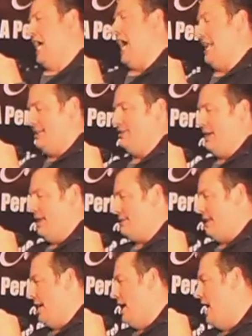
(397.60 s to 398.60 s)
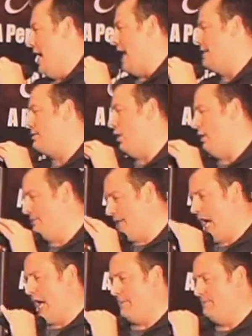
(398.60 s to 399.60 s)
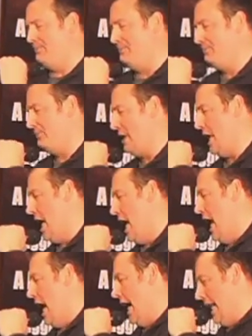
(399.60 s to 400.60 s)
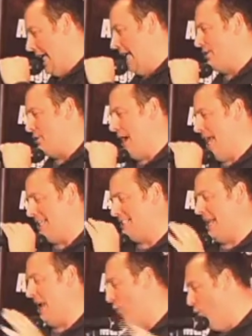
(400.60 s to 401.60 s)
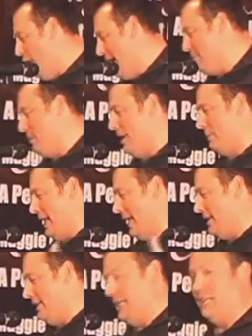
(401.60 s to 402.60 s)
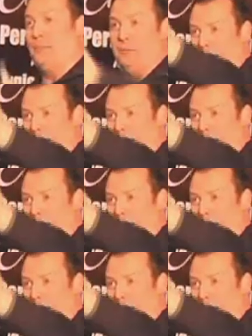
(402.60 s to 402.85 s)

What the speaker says: And disgusting. And so I'm done, and I get dressed, and I wipe up, and I clean up